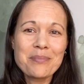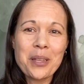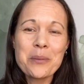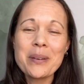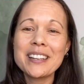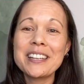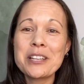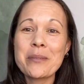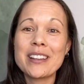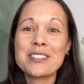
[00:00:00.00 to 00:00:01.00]
But
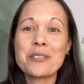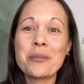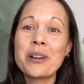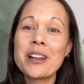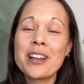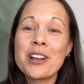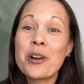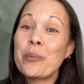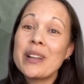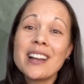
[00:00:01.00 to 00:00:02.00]
anyway, so
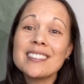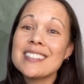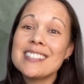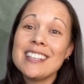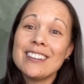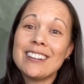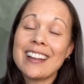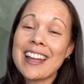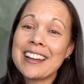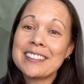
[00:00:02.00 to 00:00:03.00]
we cut this deal,
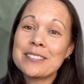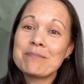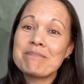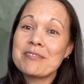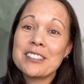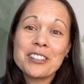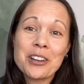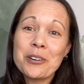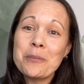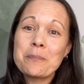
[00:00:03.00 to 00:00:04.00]
and
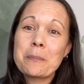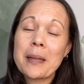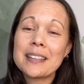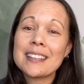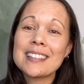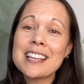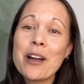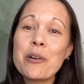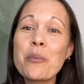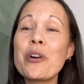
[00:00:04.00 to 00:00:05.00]
that's
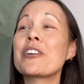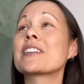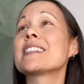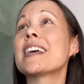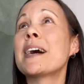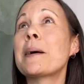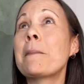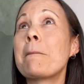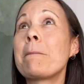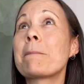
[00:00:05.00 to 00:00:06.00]
how it works.
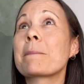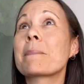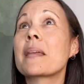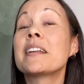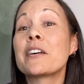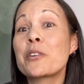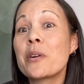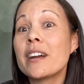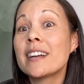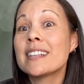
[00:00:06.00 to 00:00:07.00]

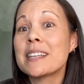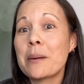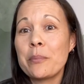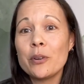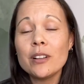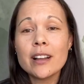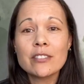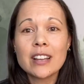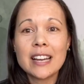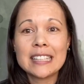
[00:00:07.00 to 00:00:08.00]
Another example
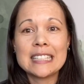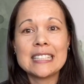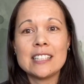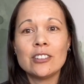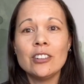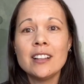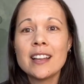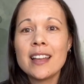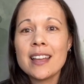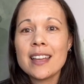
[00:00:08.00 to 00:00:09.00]
of cutting a deal
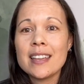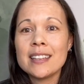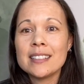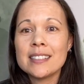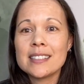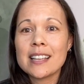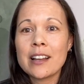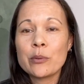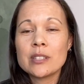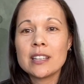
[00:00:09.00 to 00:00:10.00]
is
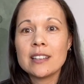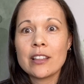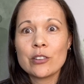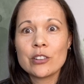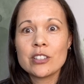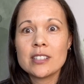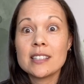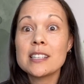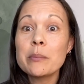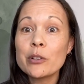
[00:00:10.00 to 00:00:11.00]
I was in another
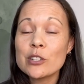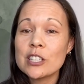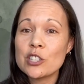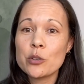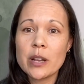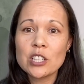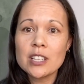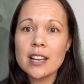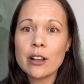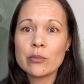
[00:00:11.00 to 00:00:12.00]
similar
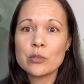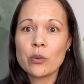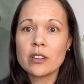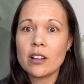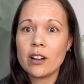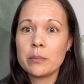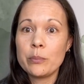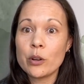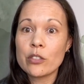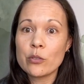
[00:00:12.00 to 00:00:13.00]
situation. I was working on
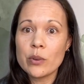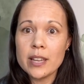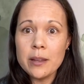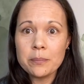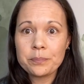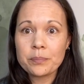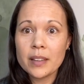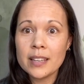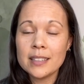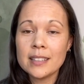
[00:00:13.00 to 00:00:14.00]
book 3
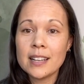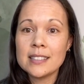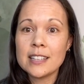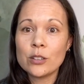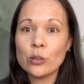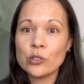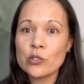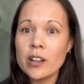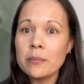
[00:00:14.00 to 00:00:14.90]
in Undead Ultra,